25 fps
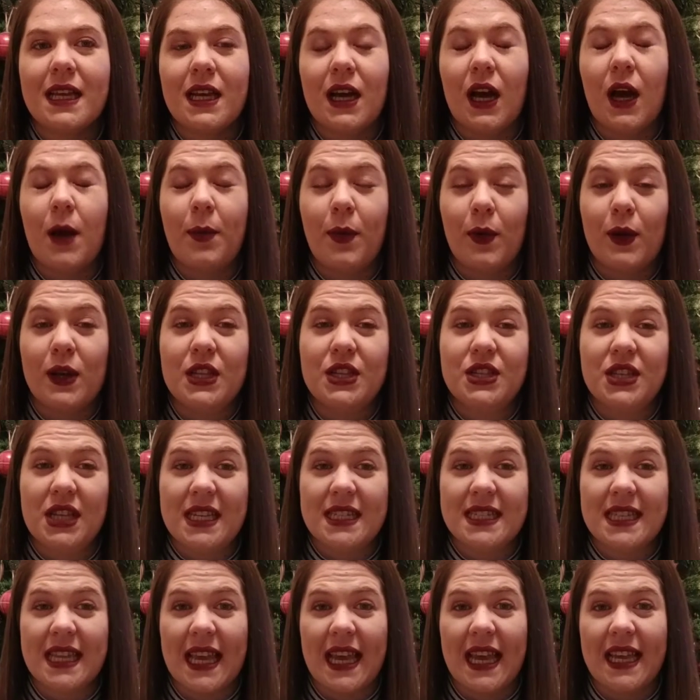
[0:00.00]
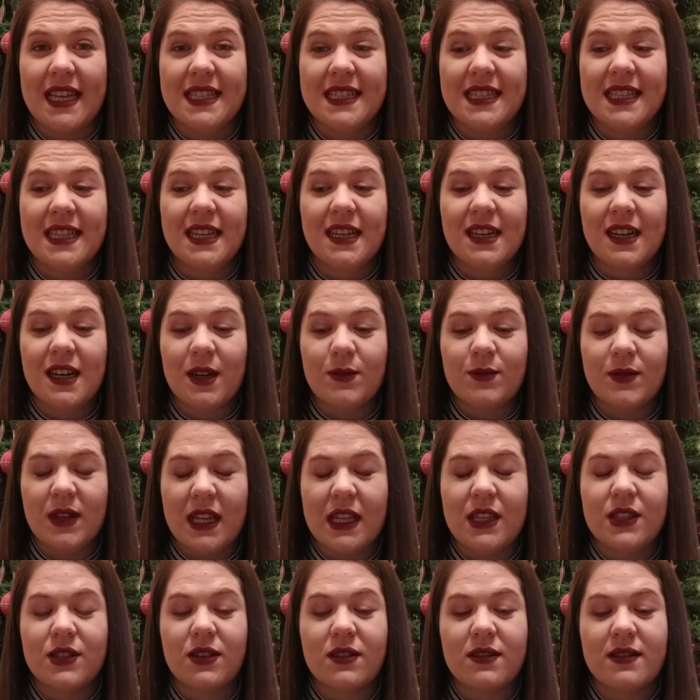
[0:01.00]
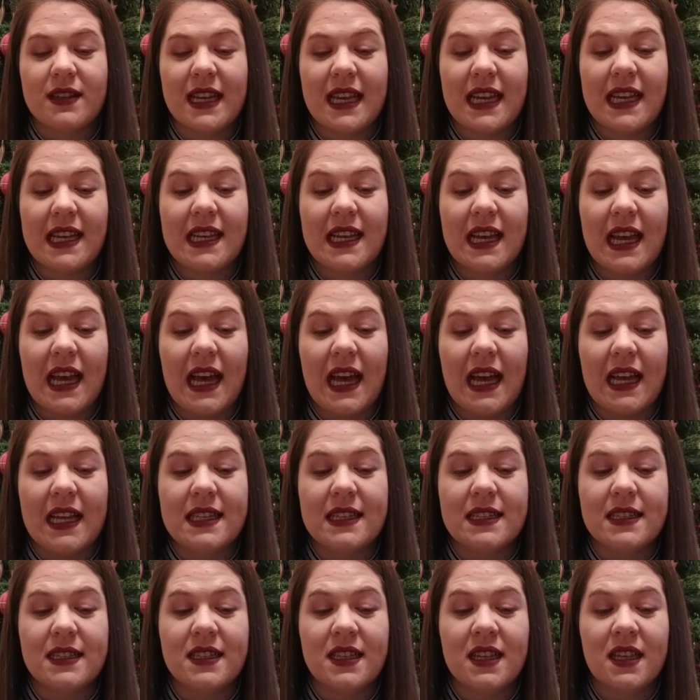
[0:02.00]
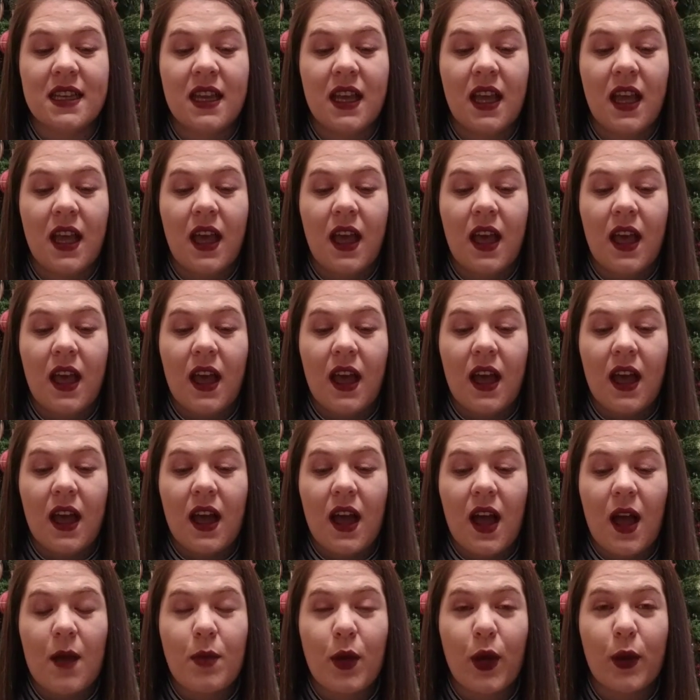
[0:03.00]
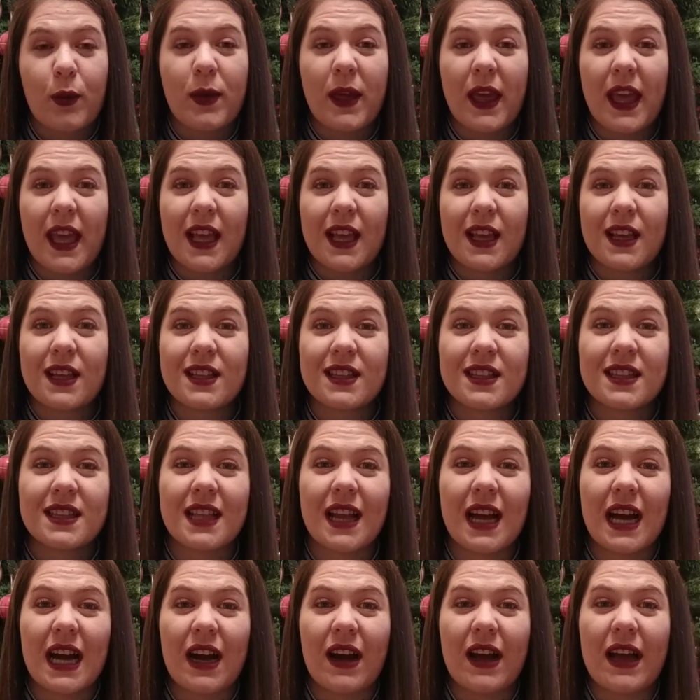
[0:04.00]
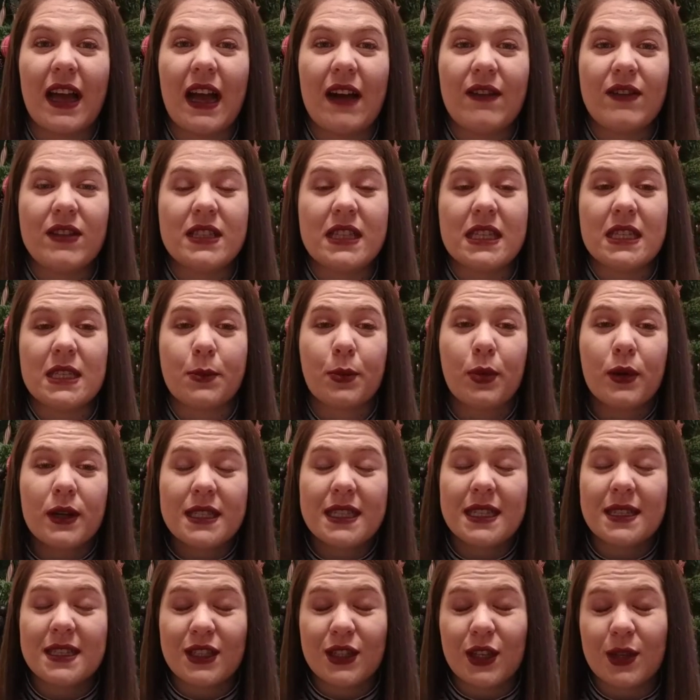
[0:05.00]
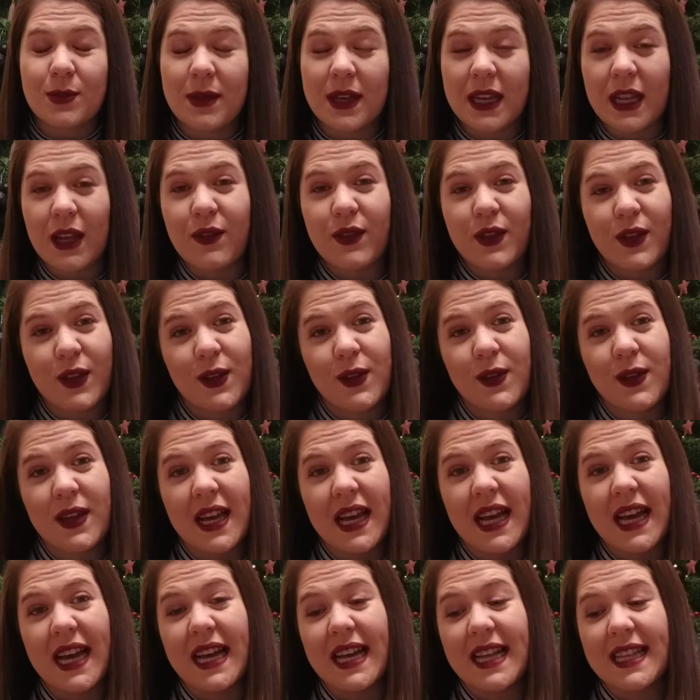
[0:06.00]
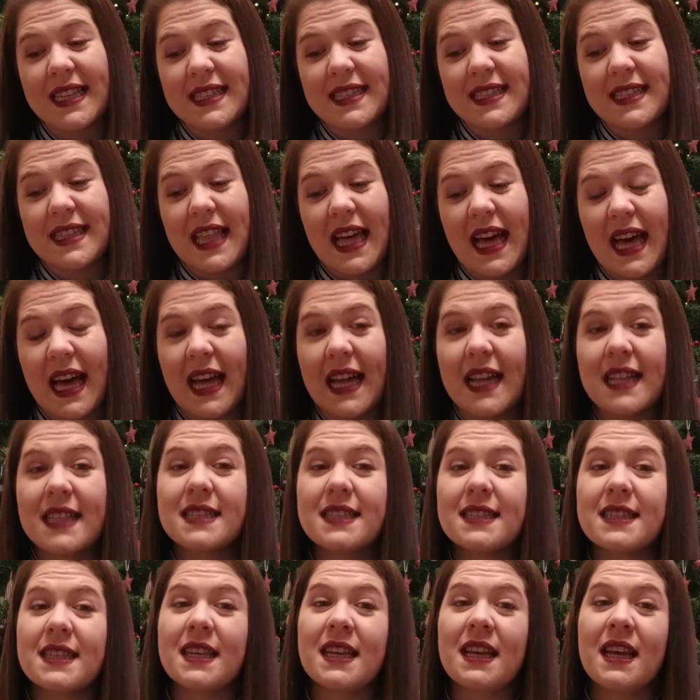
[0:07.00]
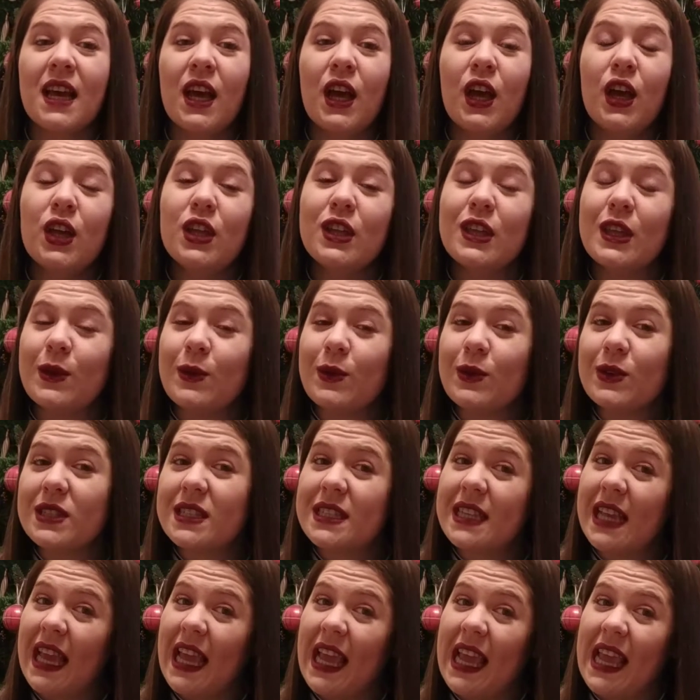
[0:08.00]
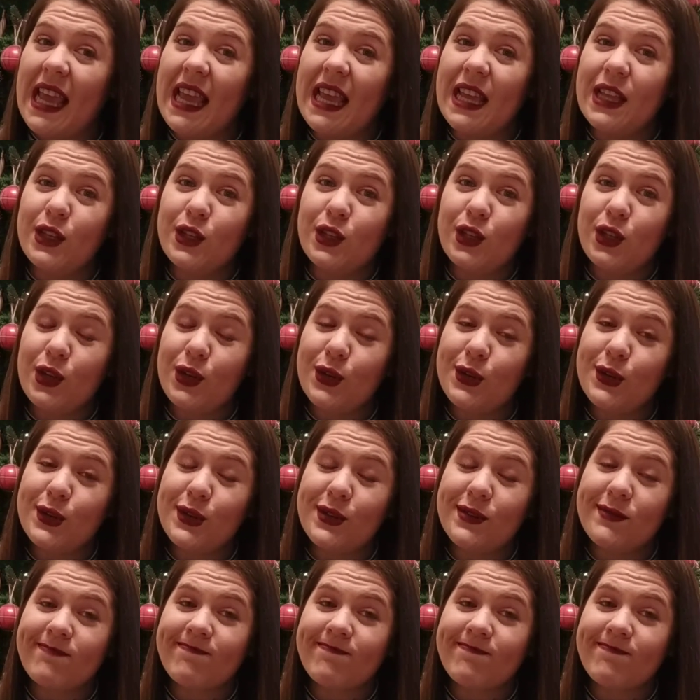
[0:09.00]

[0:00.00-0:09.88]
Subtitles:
Apologies again, I'm really sorry, and I'm hoping that I haven't disappointed too many of you and that you will stay in tune.